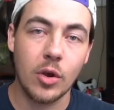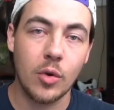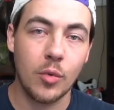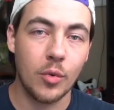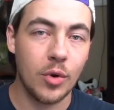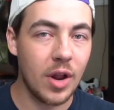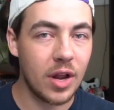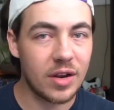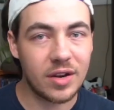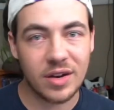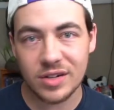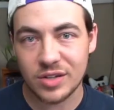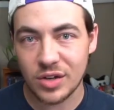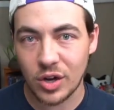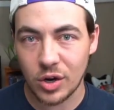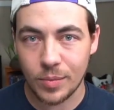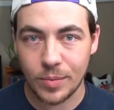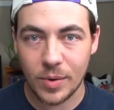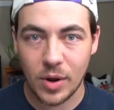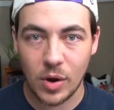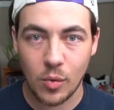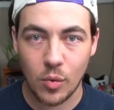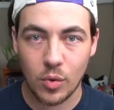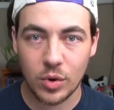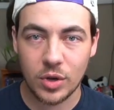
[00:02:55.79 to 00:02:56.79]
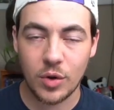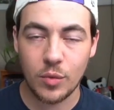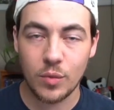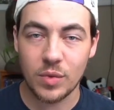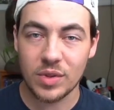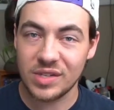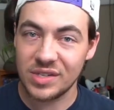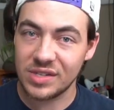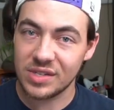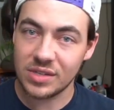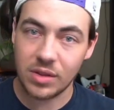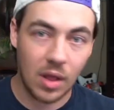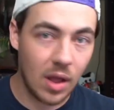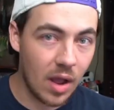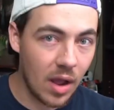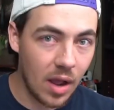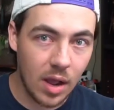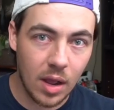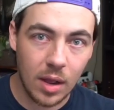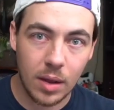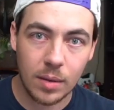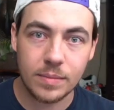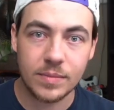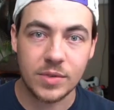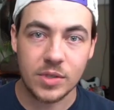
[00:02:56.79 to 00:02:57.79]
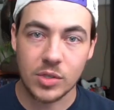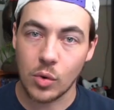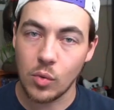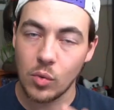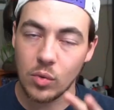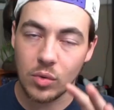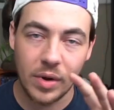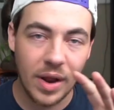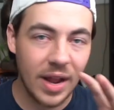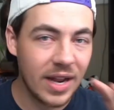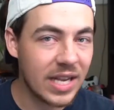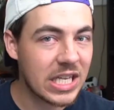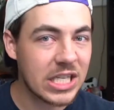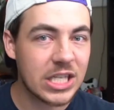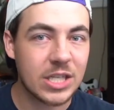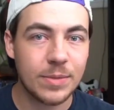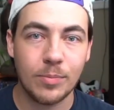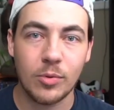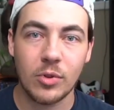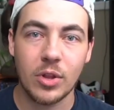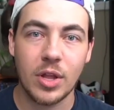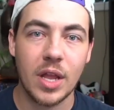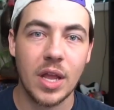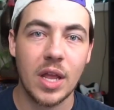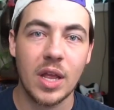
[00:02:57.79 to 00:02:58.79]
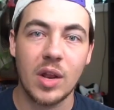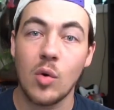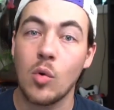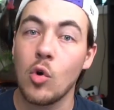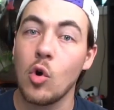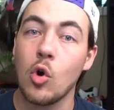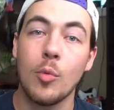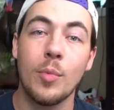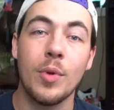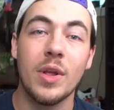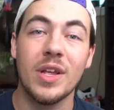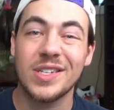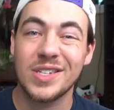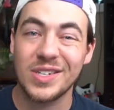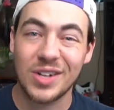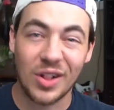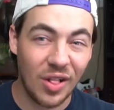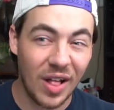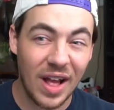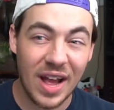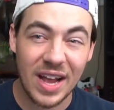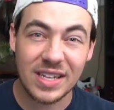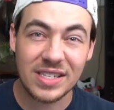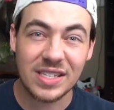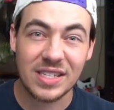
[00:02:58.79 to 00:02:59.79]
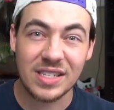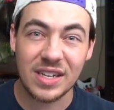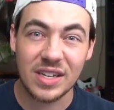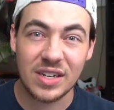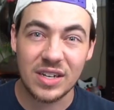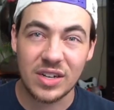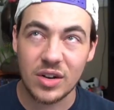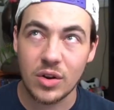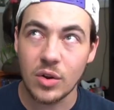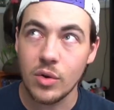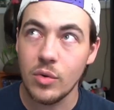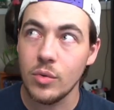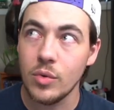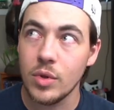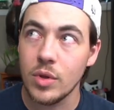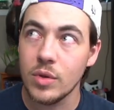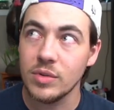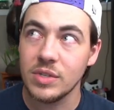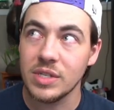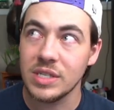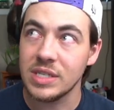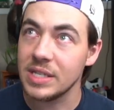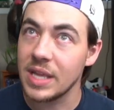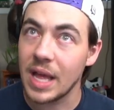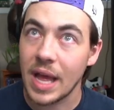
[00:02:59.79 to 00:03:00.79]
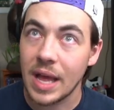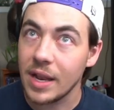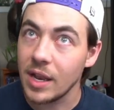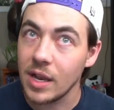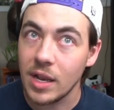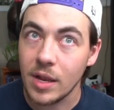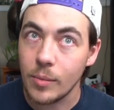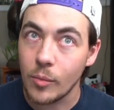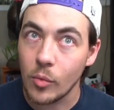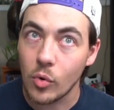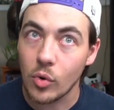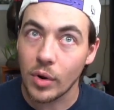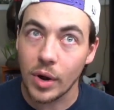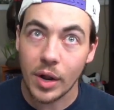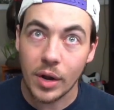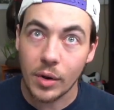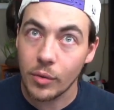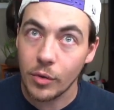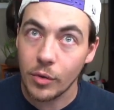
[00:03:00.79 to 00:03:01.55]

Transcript: We're not going to talk about working with Slobs or XSplit or O B S Classic. Who uses that anymore? I don't